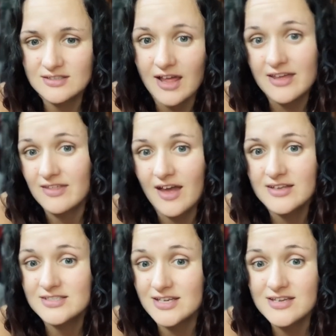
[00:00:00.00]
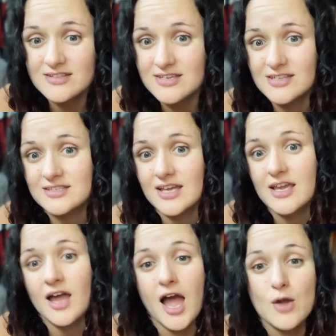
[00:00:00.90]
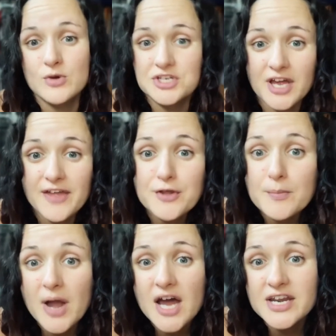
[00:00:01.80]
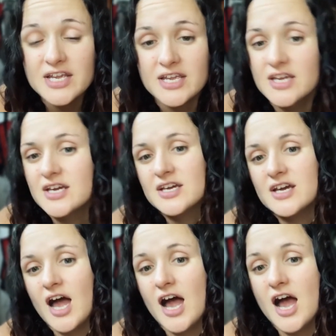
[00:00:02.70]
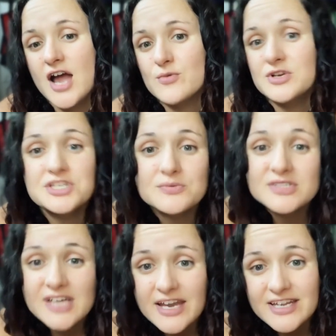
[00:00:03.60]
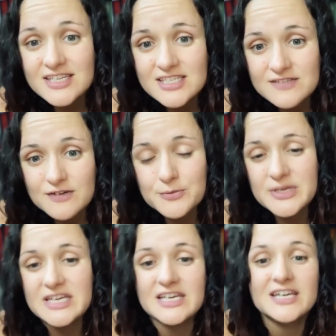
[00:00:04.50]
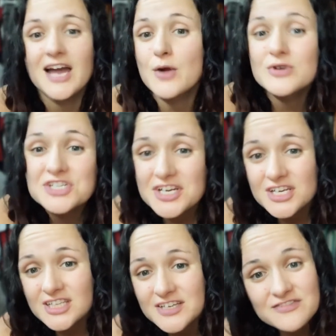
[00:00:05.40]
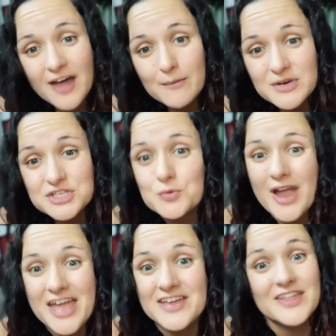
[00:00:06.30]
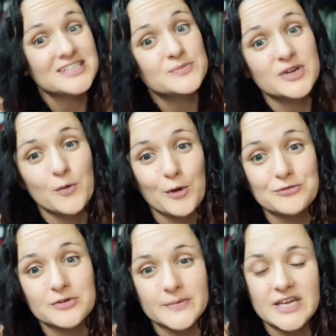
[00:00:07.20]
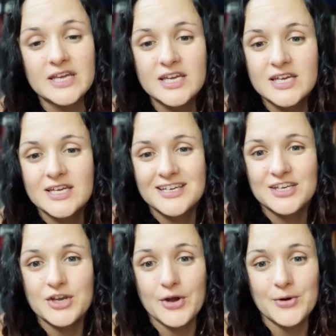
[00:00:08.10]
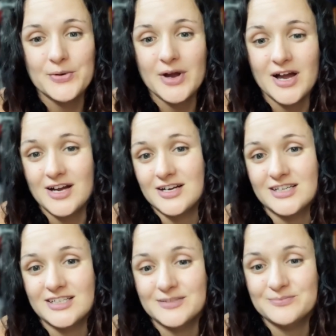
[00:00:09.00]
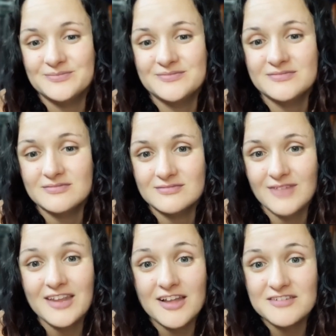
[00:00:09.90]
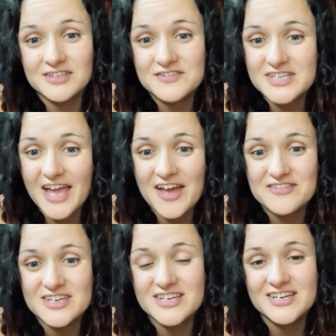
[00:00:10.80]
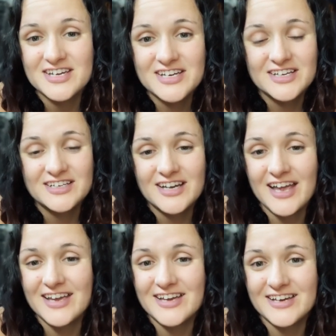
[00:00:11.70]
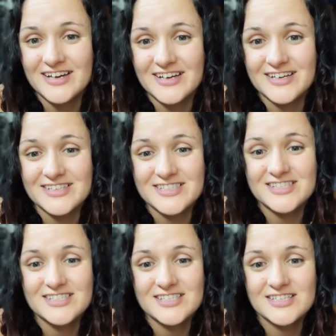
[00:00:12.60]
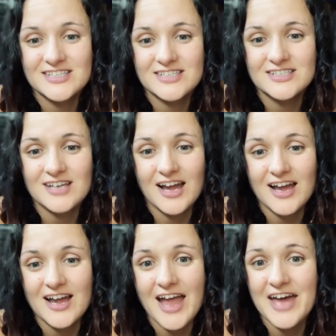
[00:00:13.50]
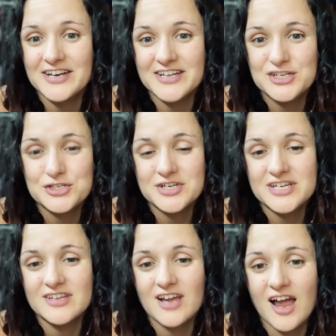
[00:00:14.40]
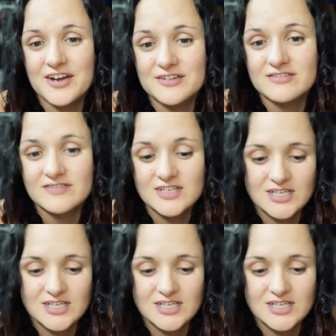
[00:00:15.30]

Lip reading: like that, saying things like, I wish I had their body. I wish it was that easy for me. I wish I could lift that much weight. That's a big one for me. I love lifting heavy, and I had an injury that kind of